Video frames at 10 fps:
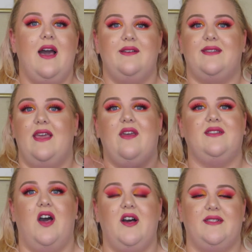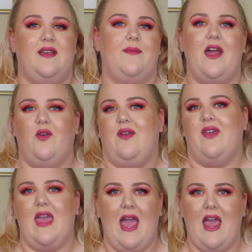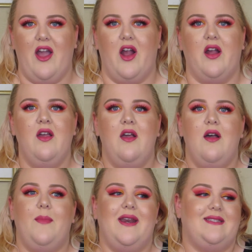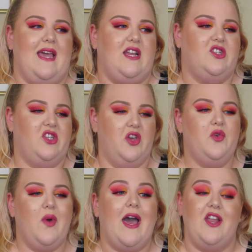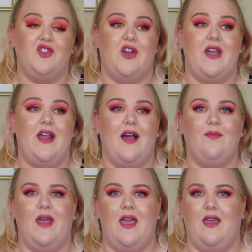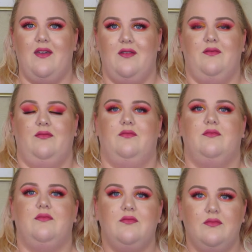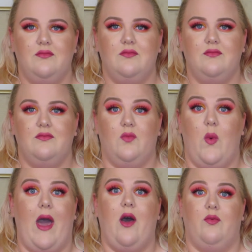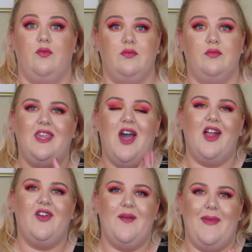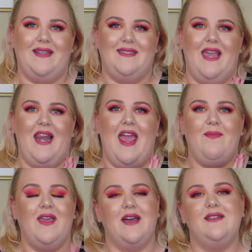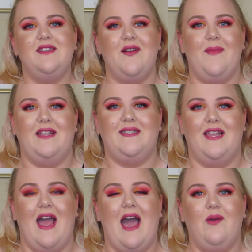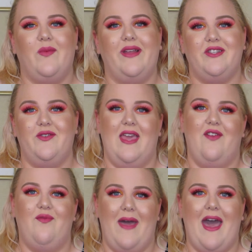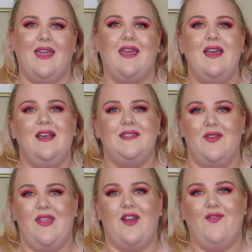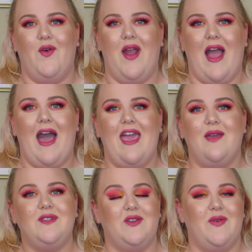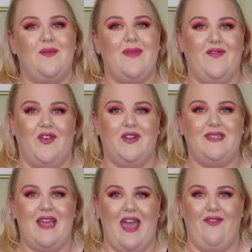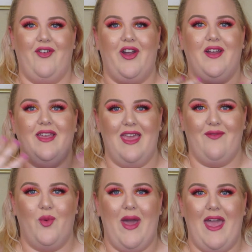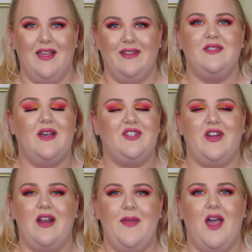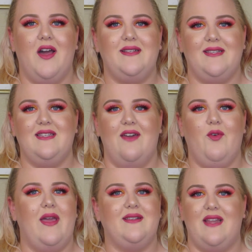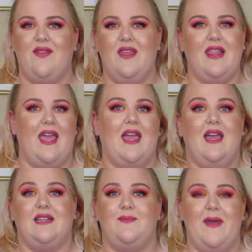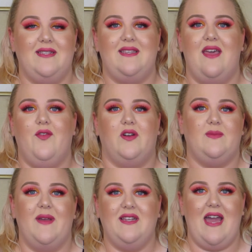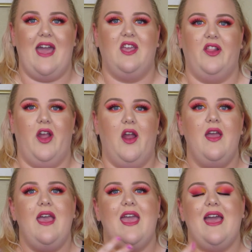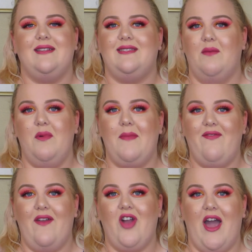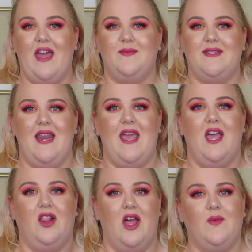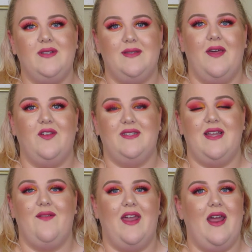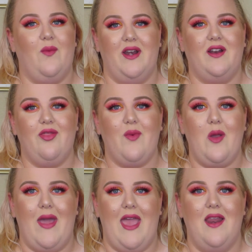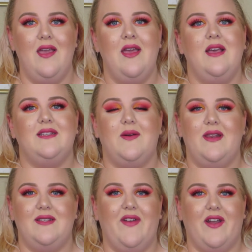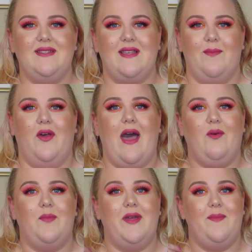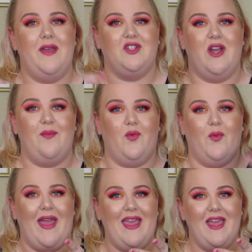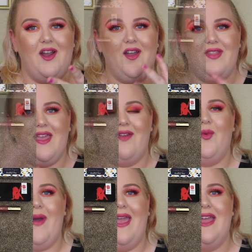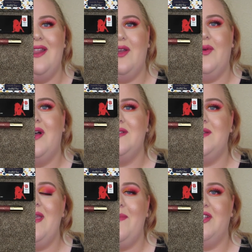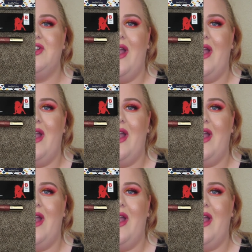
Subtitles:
I was like, that's awesome. I don't even care. But it's like 200. I'm like, wow. Y'all are amazing. And because you're amazing, I want to give back. So therefore, I am doing my first ever giveaway. So I'll straight up be honest, this giveaway is nothing like expensive or spectacular. It has some of my favorite items in it along with some other stuff that I wanted to throw in. So it is very simple. I will put a picture up right here of the giveaway, and there will also be a picture